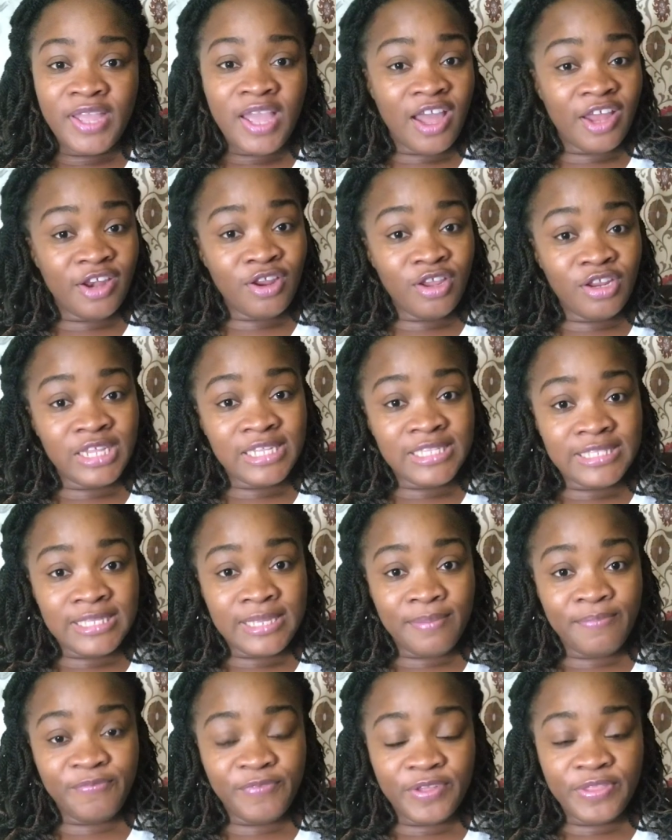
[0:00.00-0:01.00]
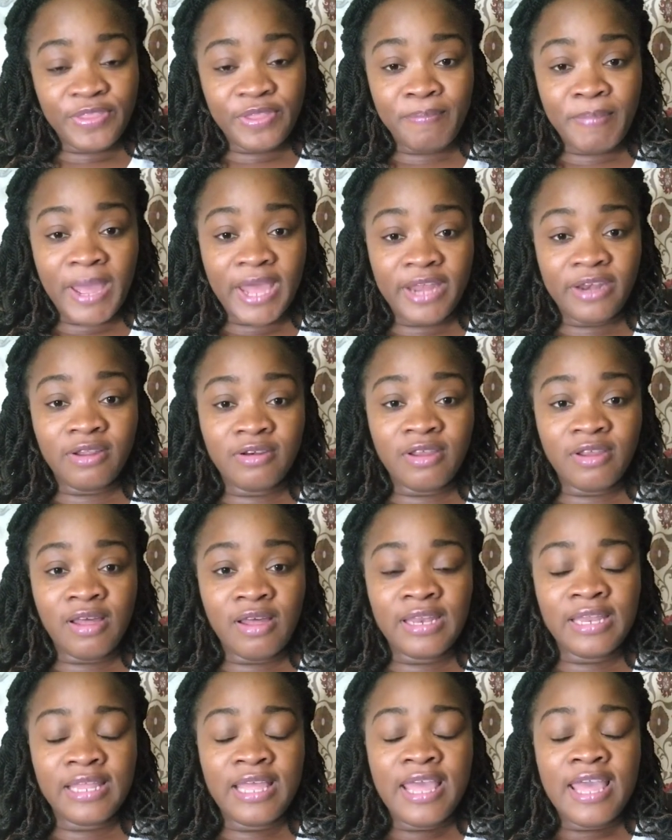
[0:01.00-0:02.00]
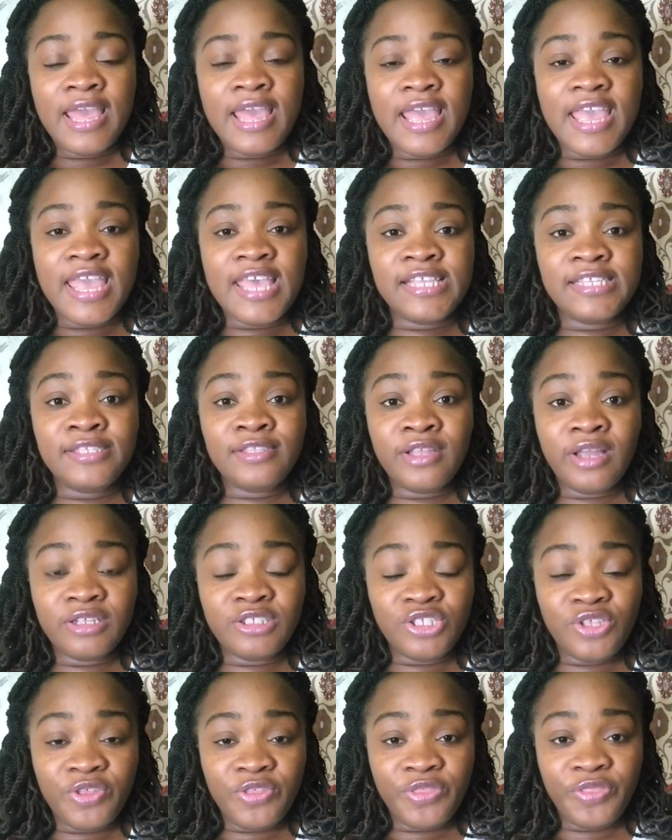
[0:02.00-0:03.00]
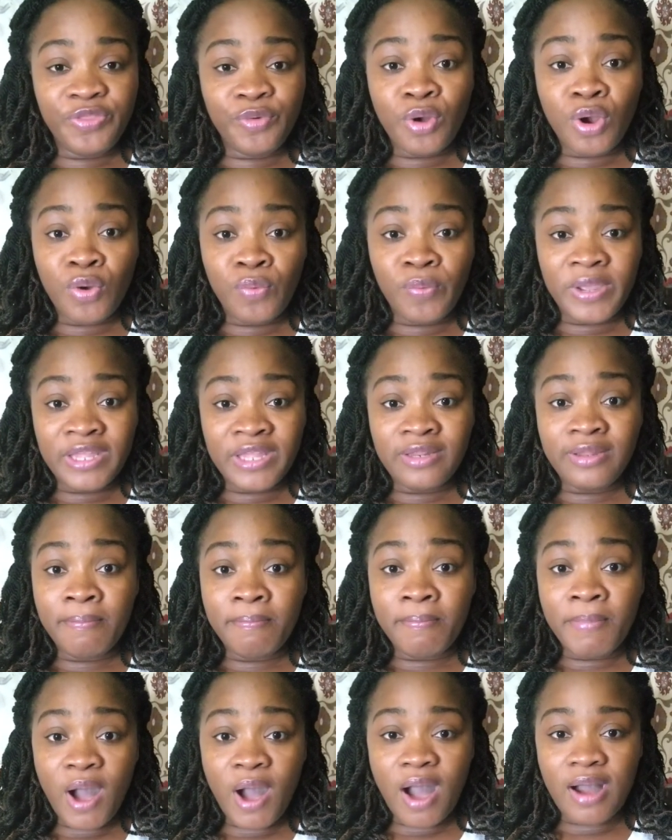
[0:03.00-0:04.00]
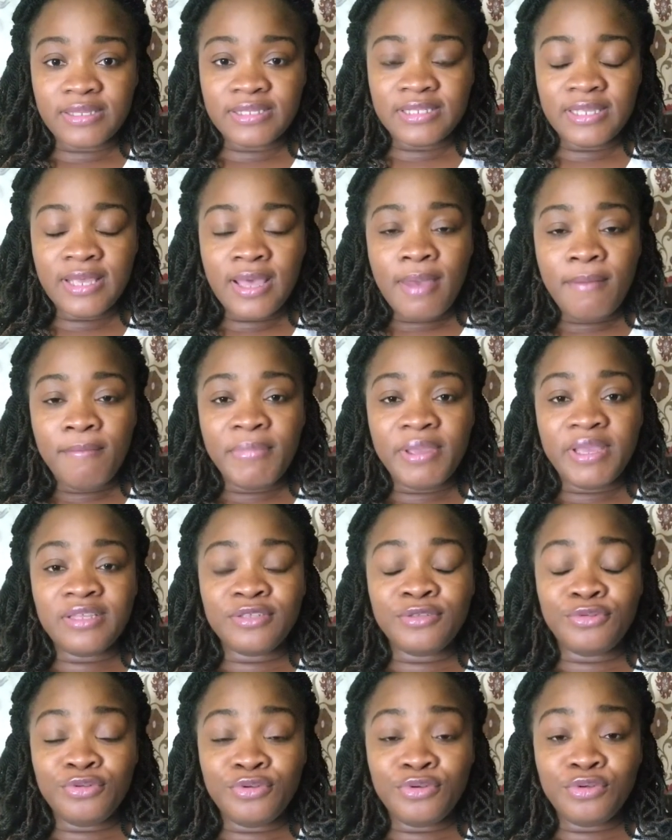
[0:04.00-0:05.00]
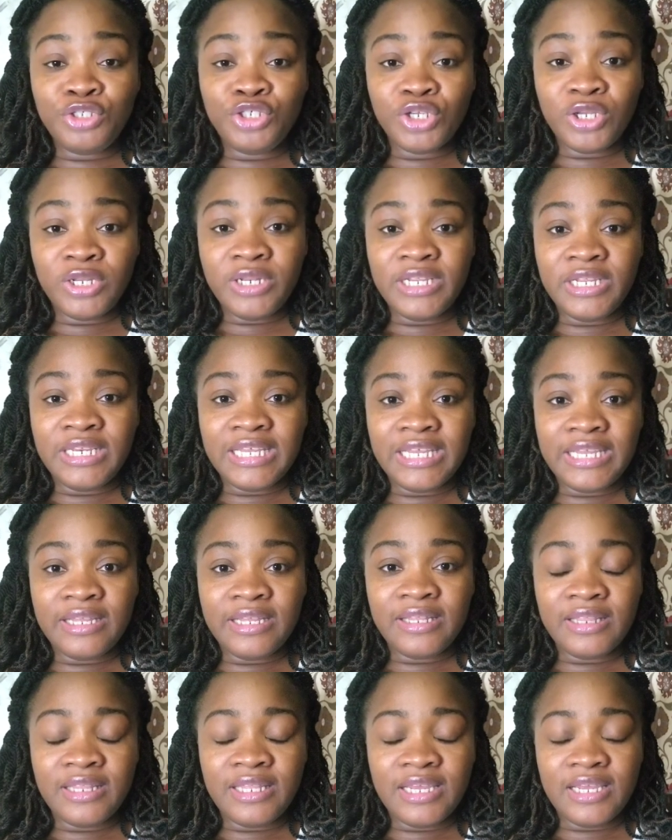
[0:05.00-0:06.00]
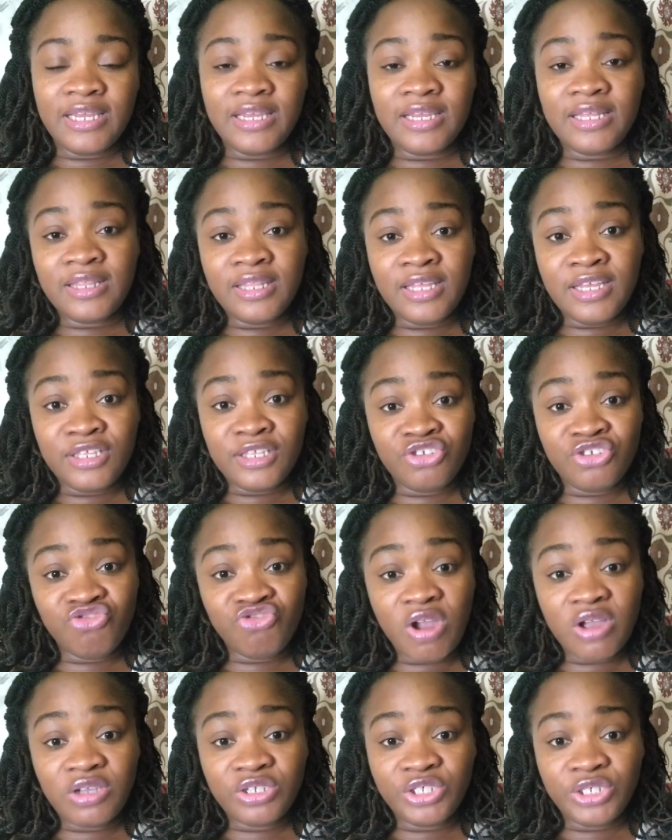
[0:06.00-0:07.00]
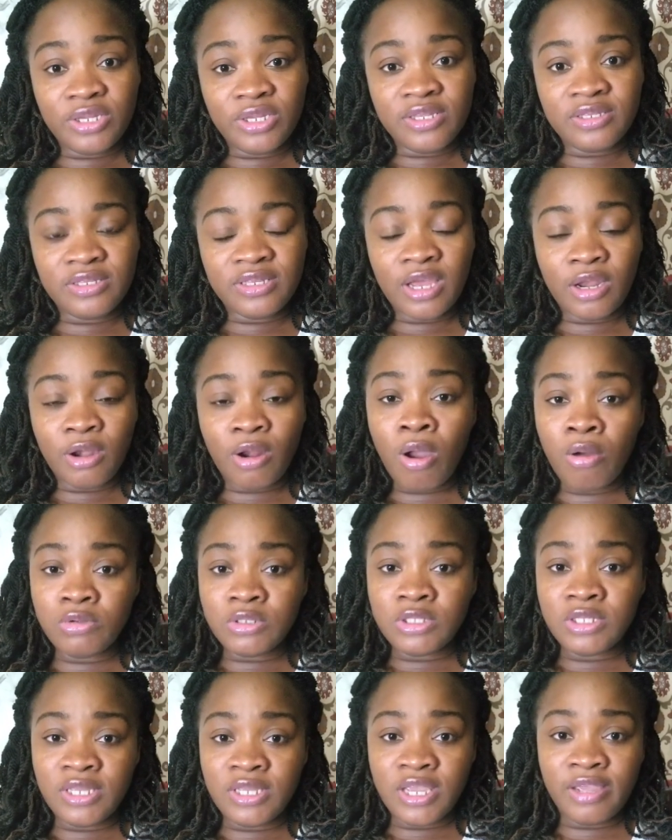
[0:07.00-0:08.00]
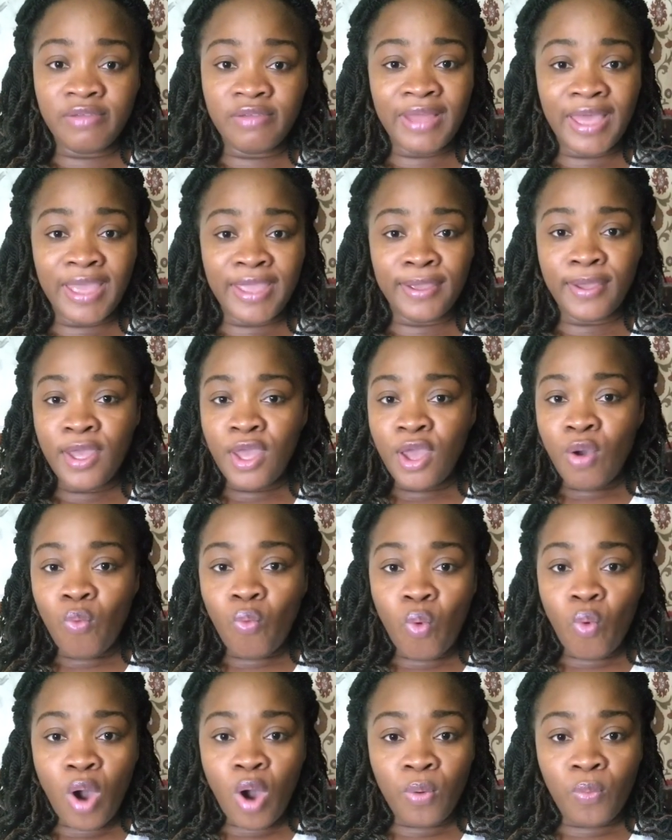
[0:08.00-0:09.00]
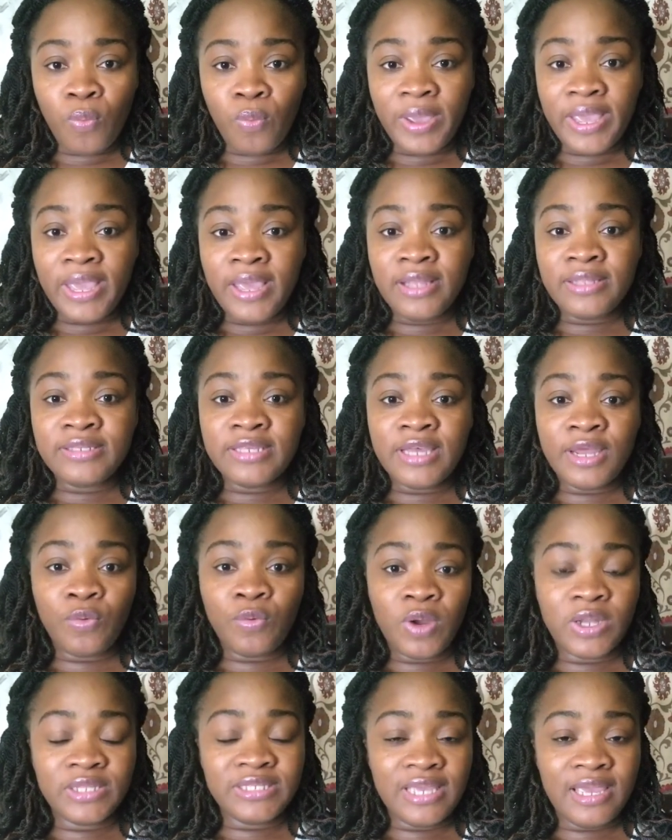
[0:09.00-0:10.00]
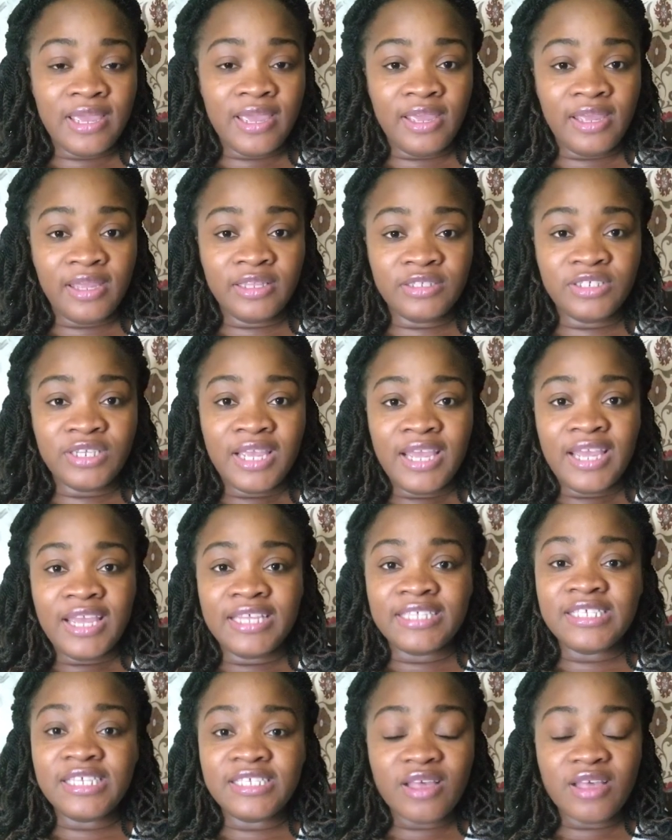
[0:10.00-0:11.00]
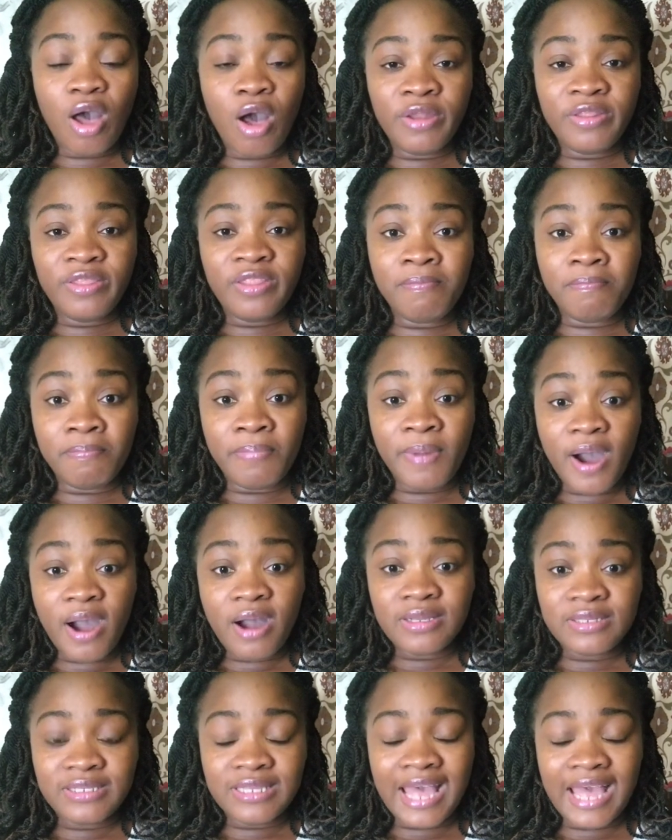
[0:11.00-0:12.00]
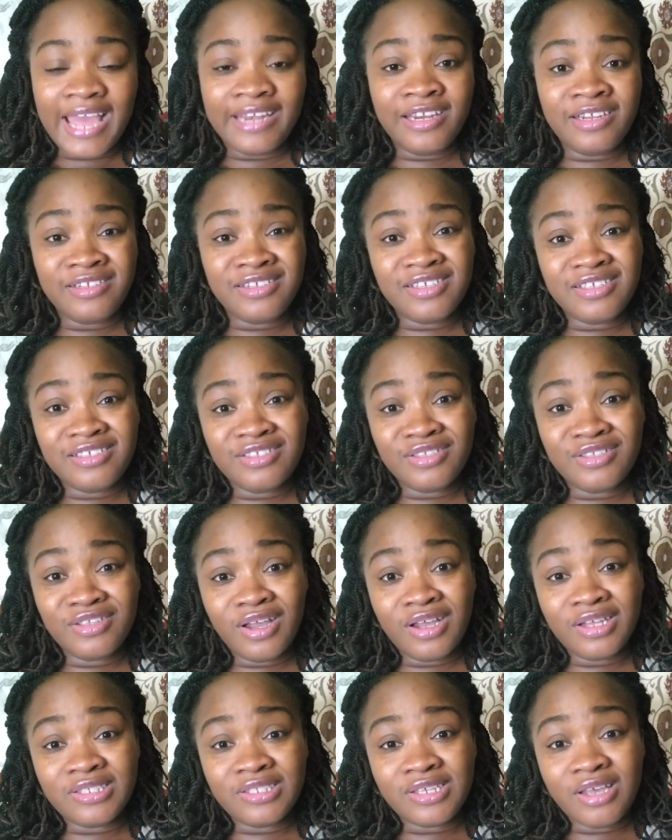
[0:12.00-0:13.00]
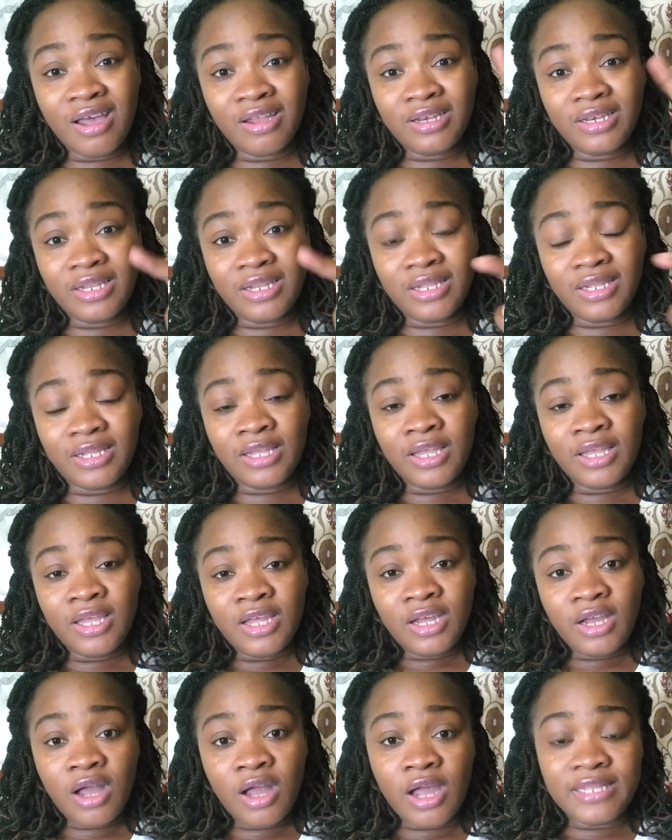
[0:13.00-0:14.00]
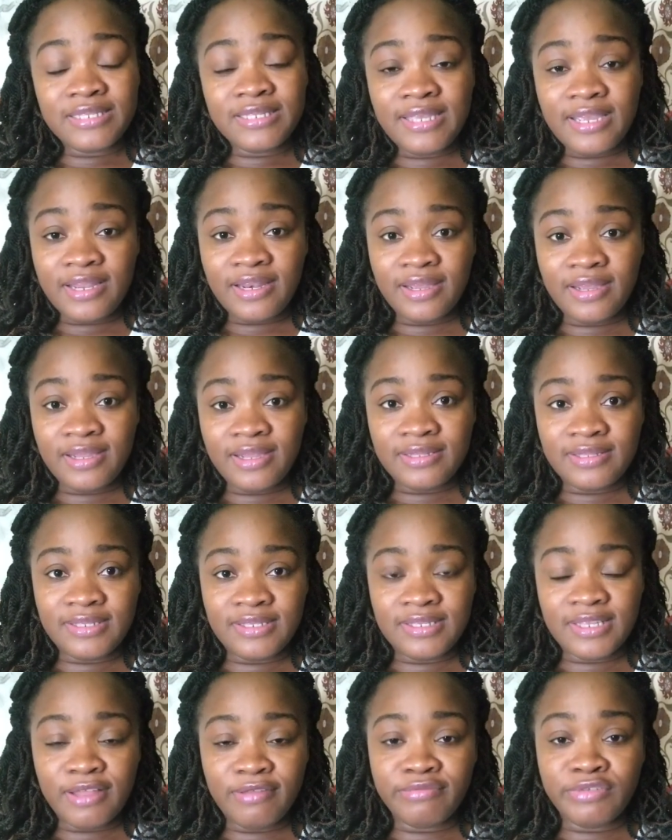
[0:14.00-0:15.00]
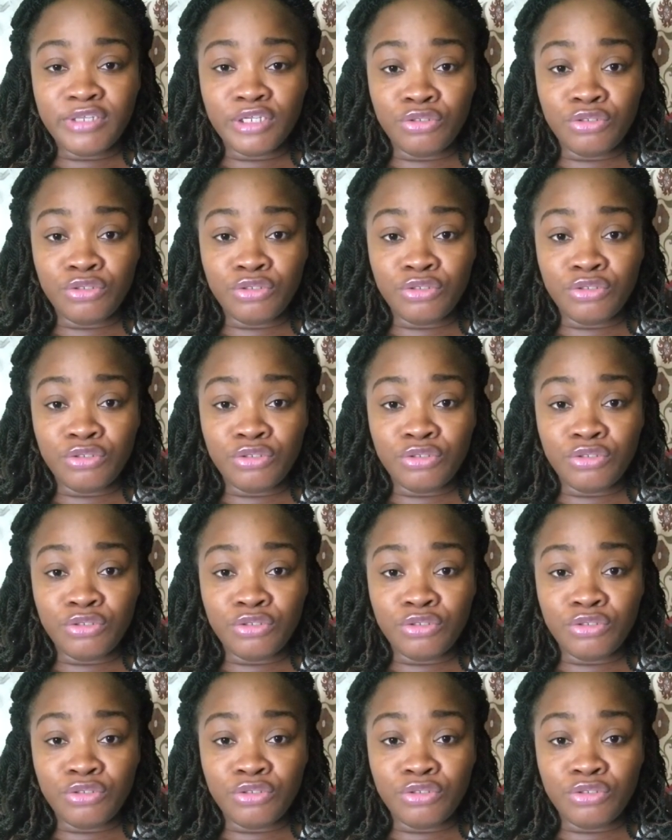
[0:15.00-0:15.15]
Another tip for the Panadol is not to throw away the box, because usually the instructions on how to give, like what weight and what age, it is on the box and it is not on the container itself.